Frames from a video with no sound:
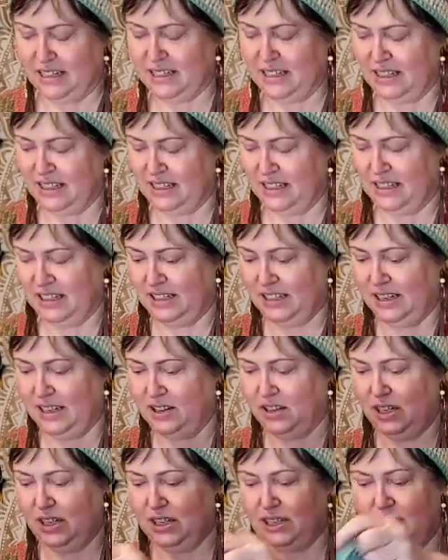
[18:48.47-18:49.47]
These are, these are
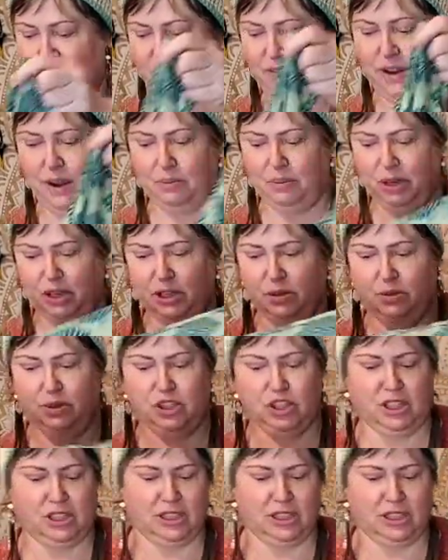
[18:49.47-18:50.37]
the fabric swatches that are